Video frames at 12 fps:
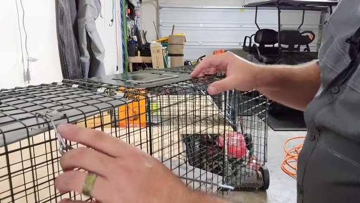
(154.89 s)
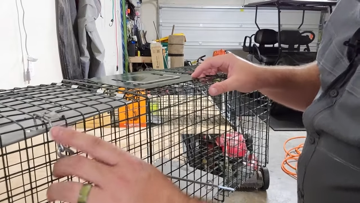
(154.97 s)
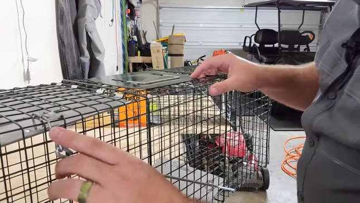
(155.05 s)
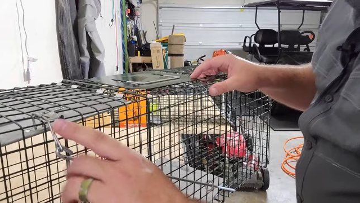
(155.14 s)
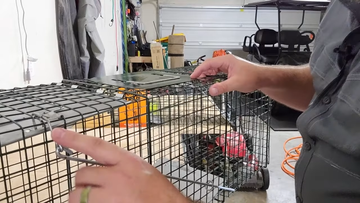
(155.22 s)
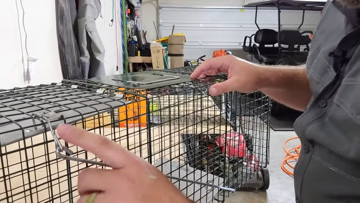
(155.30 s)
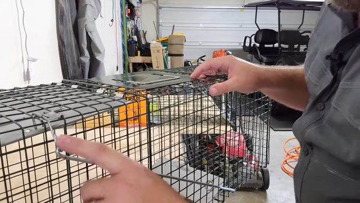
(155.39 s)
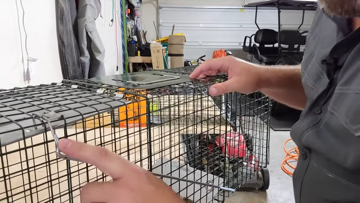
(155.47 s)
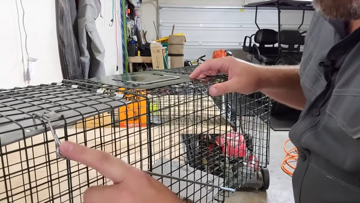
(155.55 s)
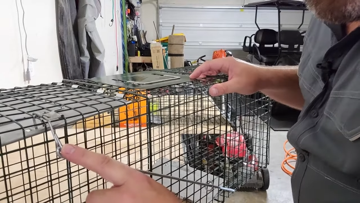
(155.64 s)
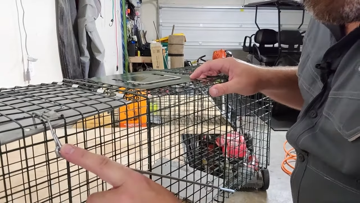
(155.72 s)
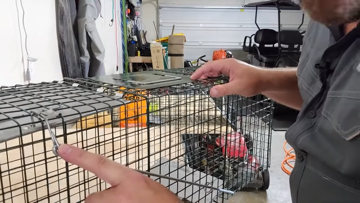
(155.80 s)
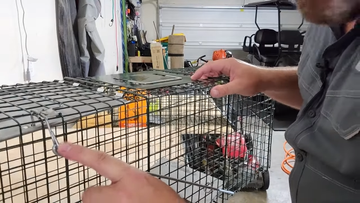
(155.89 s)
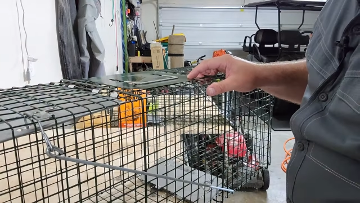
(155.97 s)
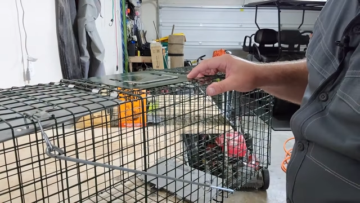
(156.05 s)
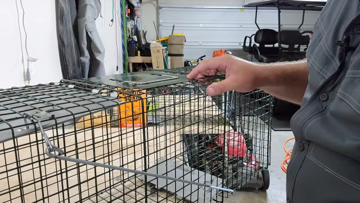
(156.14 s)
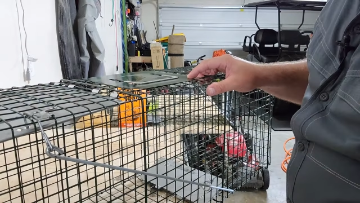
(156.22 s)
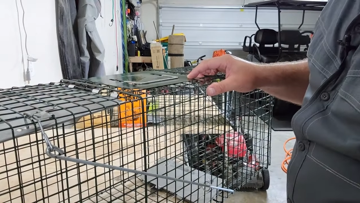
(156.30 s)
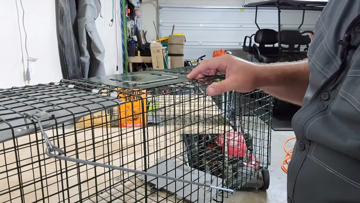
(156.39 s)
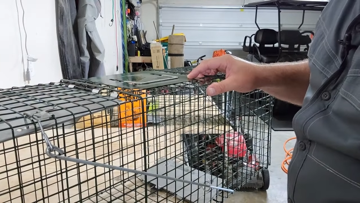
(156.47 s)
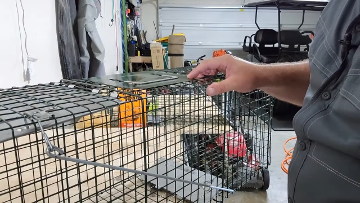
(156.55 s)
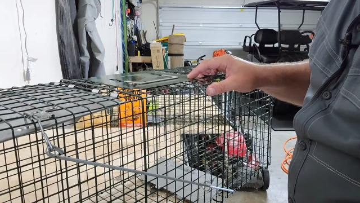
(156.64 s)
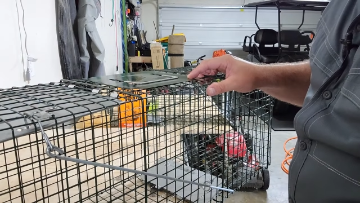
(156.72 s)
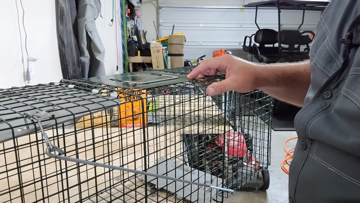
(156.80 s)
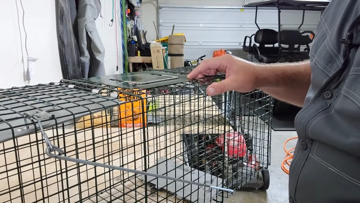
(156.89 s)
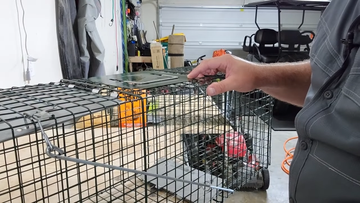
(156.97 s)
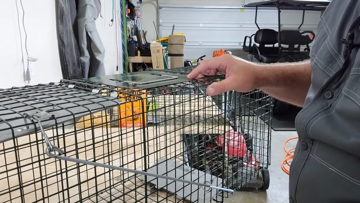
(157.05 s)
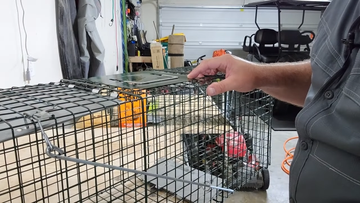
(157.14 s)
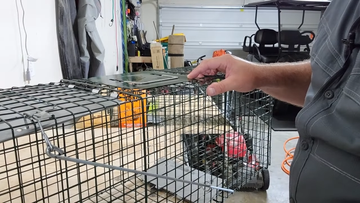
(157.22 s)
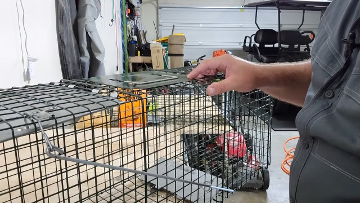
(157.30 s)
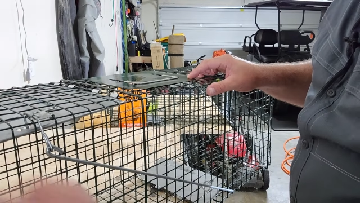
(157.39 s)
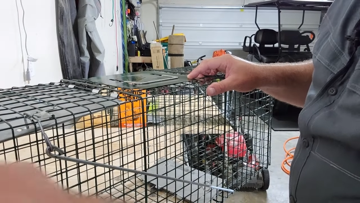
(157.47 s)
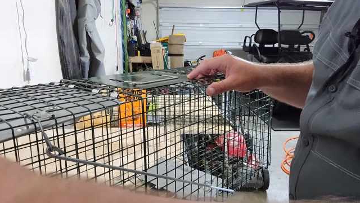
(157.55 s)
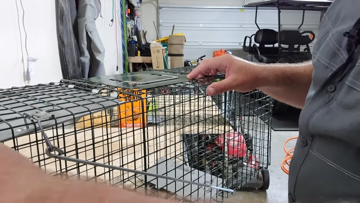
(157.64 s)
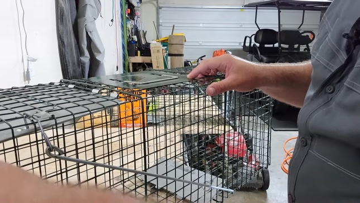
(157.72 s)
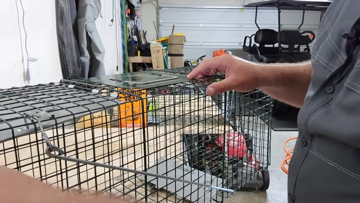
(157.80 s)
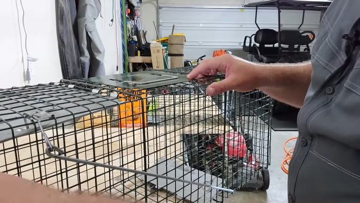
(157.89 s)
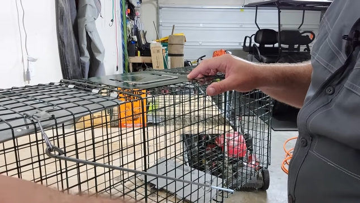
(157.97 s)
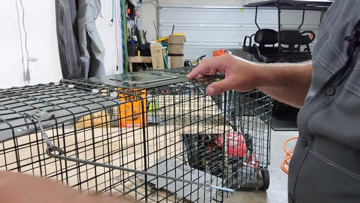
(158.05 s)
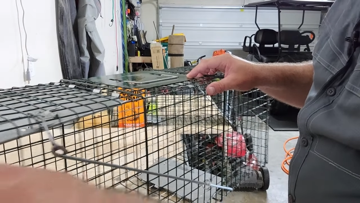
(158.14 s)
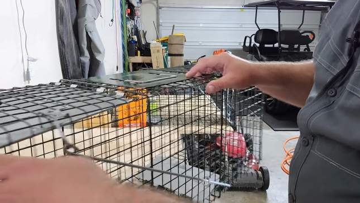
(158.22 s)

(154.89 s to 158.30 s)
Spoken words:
No face is visible, so there are no lips to read.